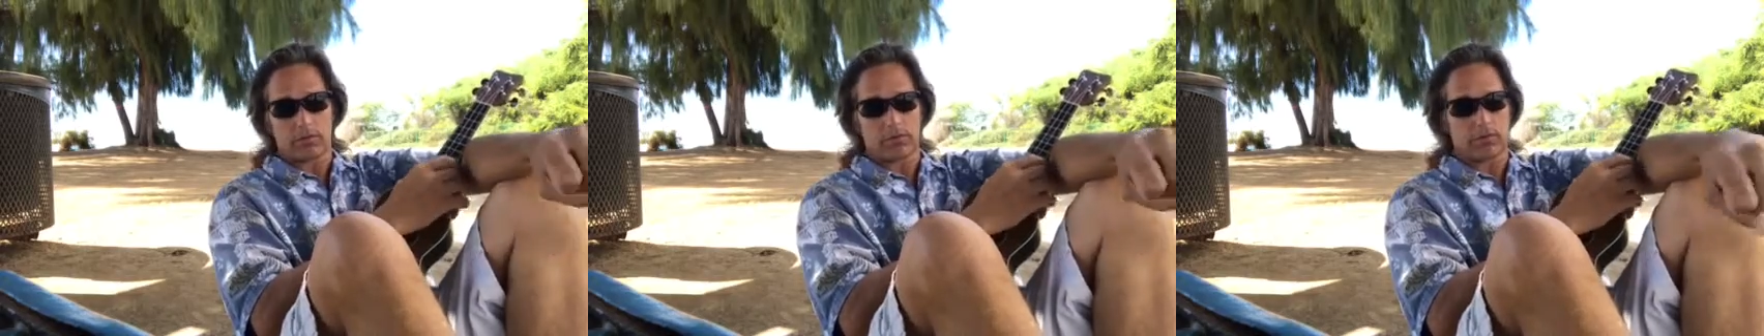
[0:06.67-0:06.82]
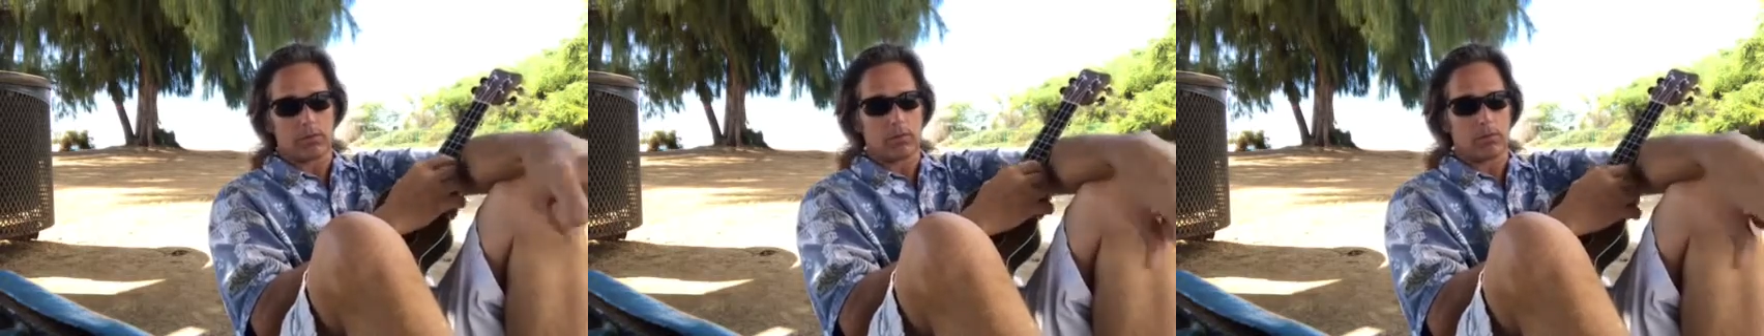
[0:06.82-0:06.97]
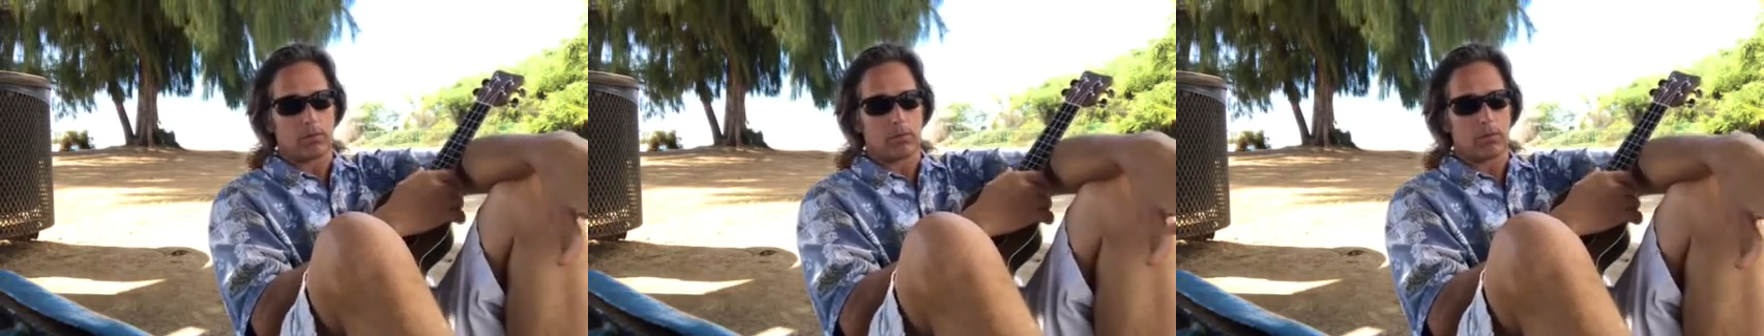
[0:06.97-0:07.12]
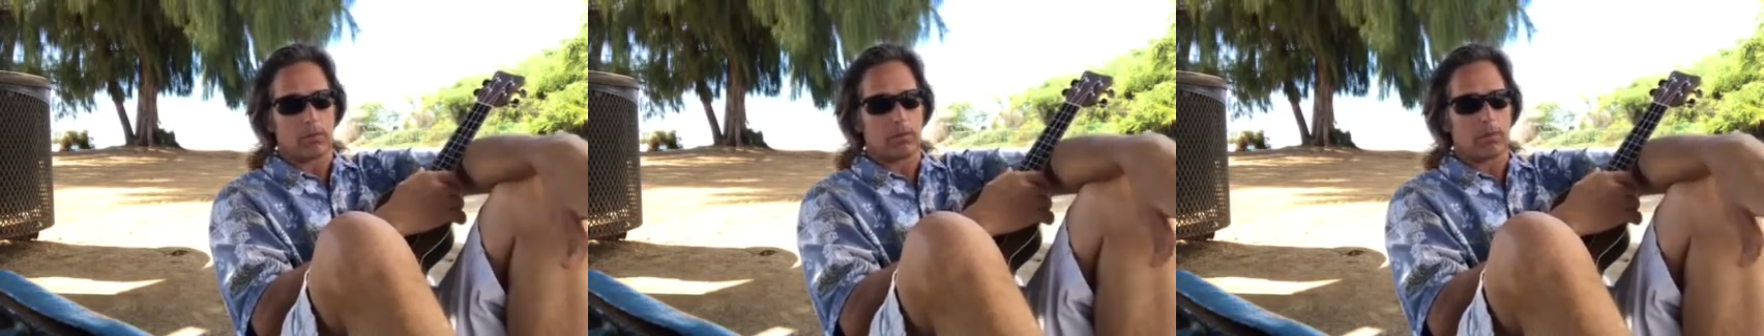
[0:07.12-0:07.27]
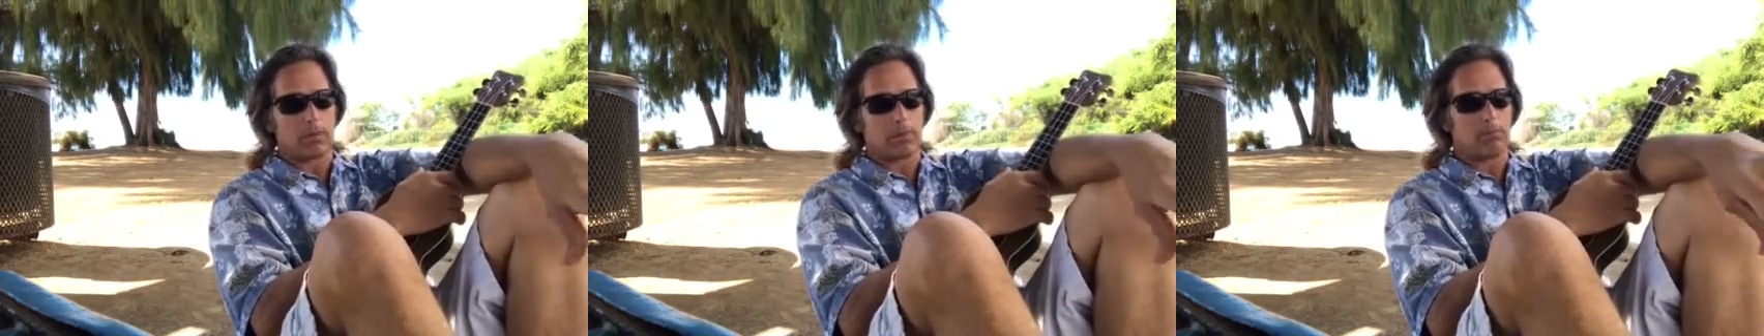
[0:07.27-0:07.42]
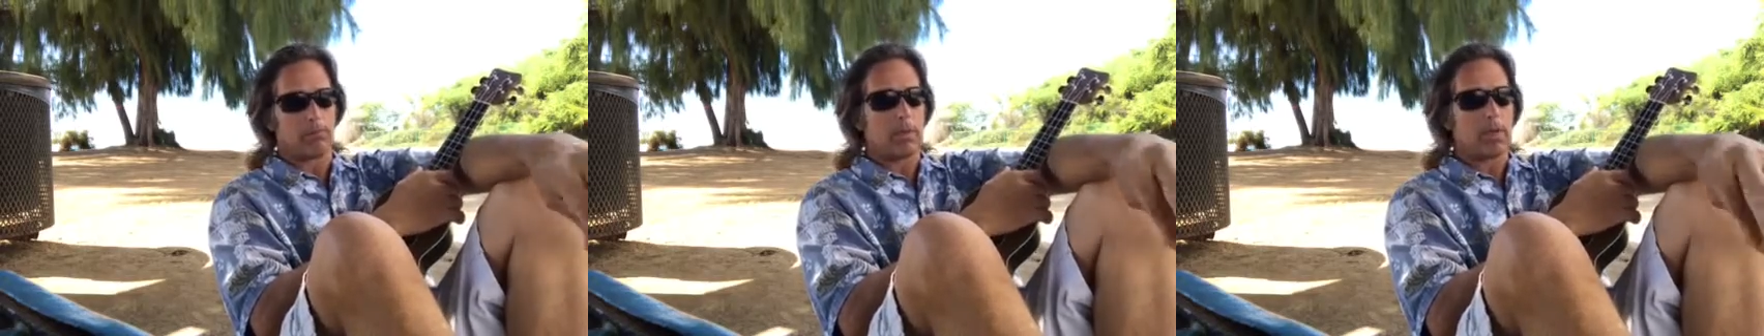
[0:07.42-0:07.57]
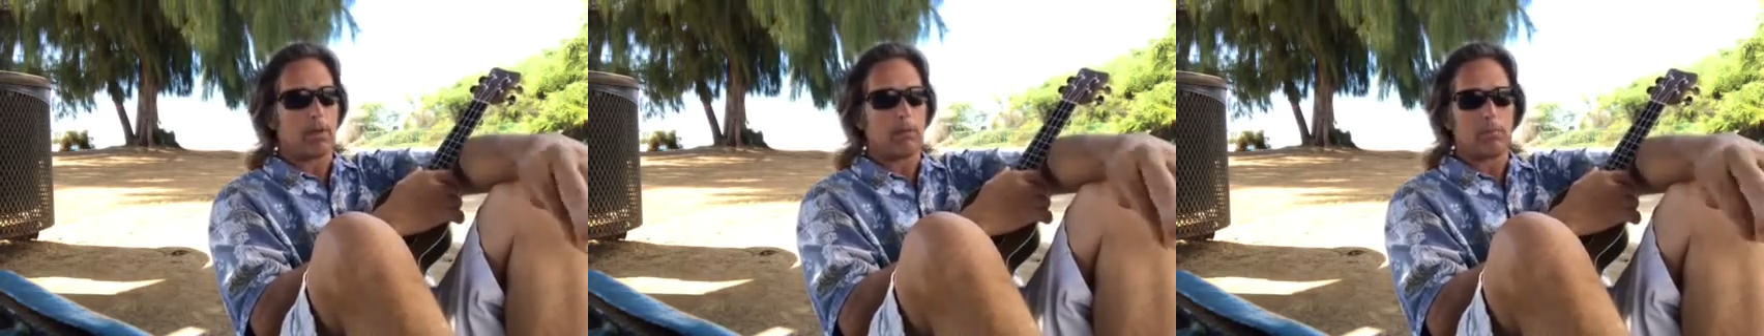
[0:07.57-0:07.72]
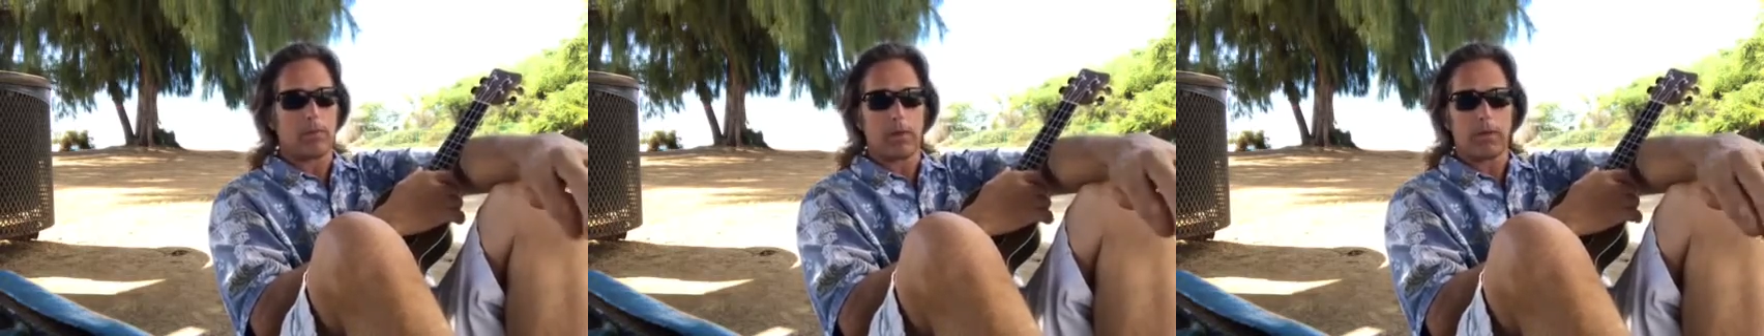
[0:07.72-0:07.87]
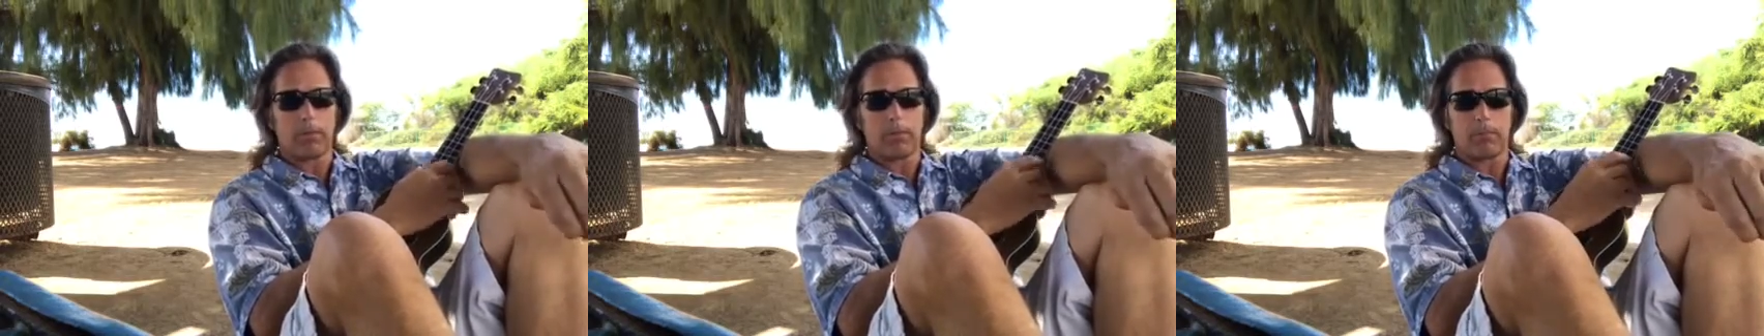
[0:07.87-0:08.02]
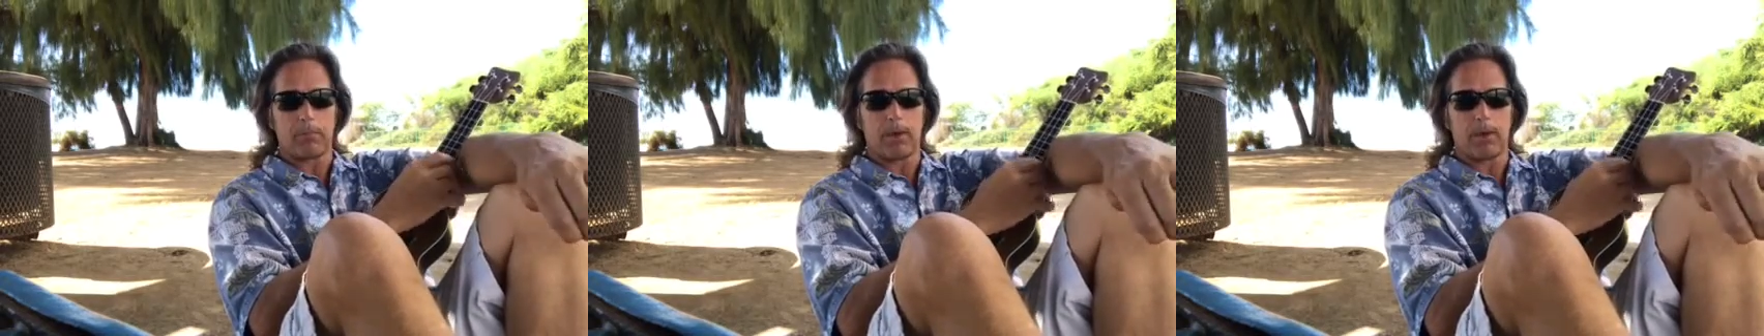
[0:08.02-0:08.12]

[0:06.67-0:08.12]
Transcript: so but I'll be up